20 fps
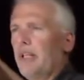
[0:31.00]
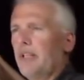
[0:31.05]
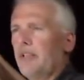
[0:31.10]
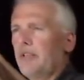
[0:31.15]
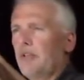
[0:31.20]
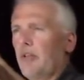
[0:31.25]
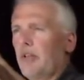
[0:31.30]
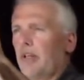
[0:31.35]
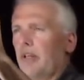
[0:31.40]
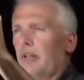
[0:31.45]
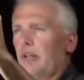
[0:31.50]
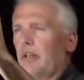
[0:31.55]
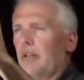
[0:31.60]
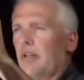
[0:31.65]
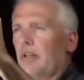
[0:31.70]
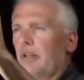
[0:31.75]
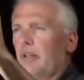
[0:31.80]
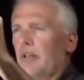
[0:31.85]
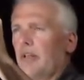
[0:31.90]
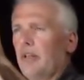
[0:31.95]
so that
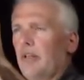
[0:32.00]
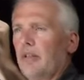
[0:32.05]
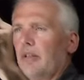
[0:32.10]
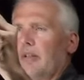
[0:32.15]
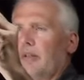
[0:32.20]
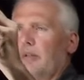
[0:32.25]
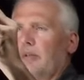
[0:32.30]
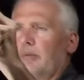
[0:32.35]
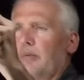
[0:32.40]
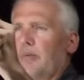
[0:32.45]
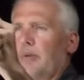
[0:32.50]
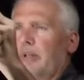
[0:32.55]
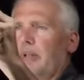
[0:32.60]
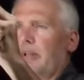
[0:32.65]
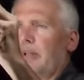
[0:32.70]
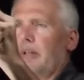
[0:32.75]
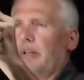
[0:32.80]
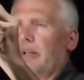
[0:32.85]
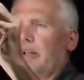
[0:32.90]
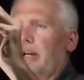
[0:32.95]
we
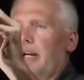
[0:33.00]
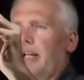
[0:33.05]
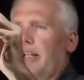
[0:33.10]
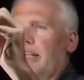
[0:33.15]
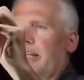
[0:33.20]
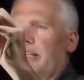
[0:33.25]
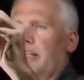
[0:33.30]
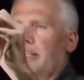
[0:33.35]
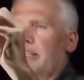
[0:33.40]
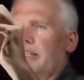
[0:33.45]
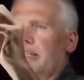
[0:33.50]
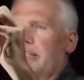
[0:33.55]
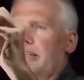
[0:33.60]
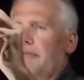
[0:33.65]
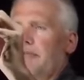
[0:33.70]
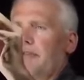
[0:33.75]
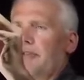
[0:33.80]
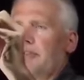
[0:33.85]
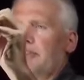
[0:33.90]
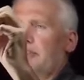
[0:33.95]
can highlight the
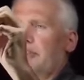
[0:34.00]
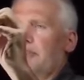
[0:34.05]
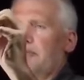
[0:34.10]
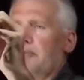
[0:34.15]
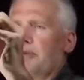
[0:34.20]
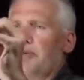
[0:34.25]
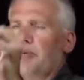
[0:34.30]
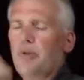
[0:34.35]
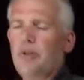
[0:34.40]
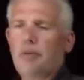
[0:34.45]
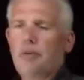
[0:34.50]
differences between the